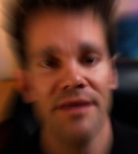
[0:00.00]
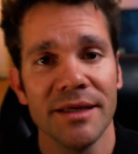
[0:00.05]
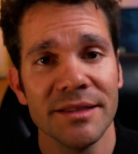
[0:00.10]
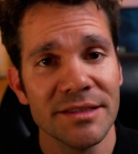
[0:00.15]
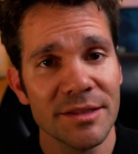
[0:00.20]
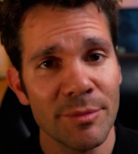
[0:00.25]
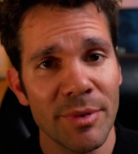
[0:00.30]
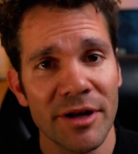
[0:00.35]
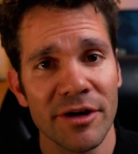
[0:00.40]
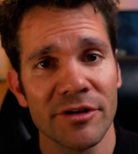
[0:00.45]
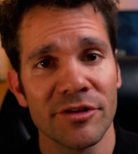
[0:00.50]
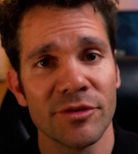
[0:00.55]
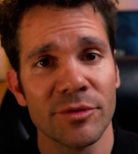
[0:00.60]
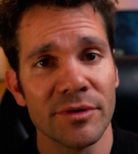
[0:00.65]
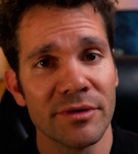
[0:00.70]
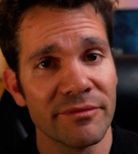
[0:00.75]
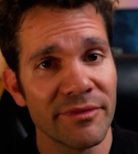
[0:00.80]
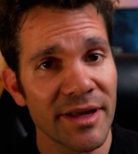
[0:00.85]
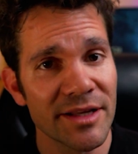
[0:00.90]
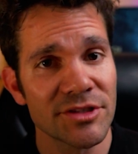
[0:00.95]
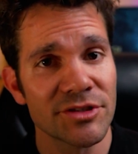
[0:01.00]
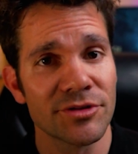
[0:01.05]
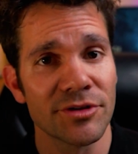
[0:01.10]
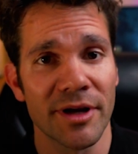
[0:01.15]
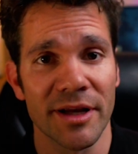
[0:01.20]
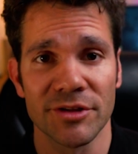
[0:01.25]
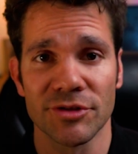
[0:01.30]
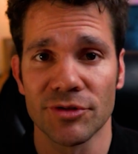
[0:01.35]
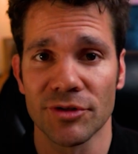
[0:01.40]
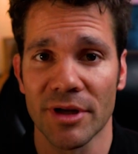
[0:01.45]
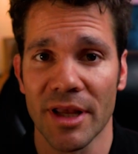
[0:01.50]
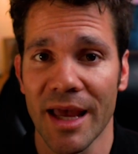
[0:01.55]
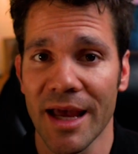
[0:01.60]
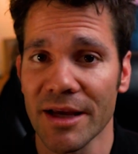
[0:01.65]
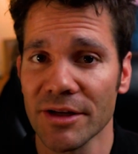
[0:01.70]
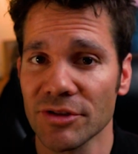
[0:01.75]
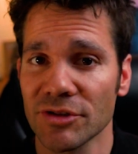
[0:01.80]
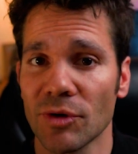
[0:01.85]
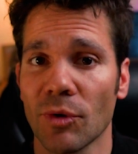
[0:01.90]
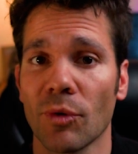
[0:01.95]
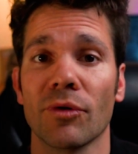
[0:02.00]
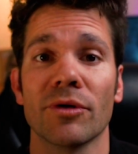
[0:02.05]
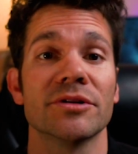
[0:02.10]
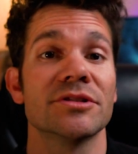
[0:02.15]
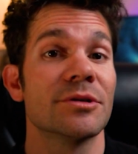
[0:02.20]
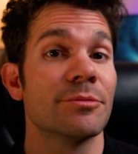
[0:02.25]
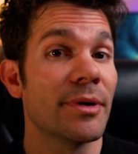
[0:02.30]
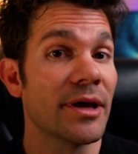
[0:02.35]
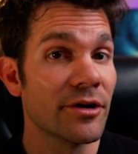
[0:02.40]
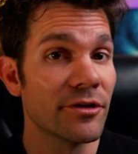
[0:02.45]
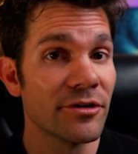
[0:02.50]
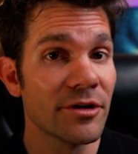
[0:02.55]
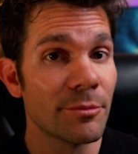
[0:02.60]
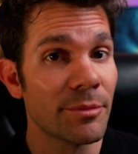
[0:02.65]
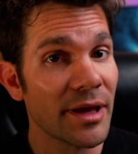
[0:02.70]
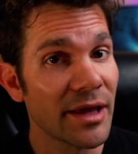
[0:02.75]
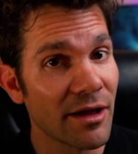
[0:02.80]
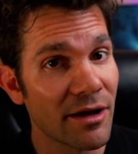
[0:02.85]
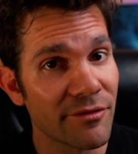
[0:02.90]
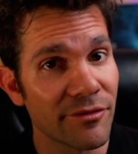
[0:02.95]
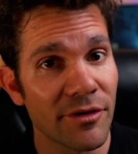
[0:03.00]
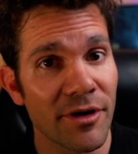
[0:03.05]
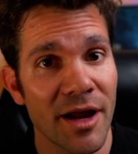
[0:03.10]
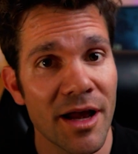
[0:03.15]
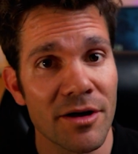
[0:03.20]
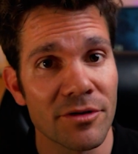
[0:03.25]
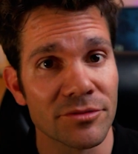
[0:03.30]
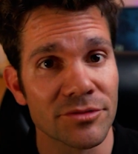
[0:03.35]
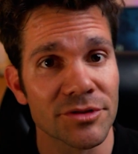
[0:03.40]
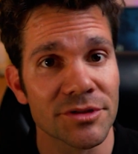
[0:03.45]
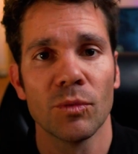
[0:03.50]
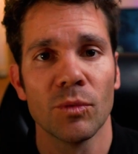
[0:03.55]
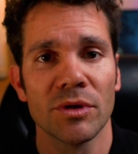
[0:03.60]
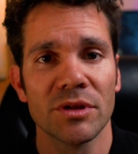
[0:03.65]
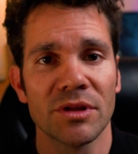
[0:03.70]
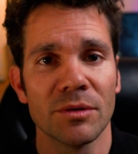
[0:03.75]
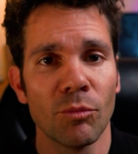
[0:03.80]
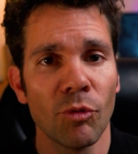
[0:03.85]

Is it better to invest your extra cash, or is it better to pay off your house? With the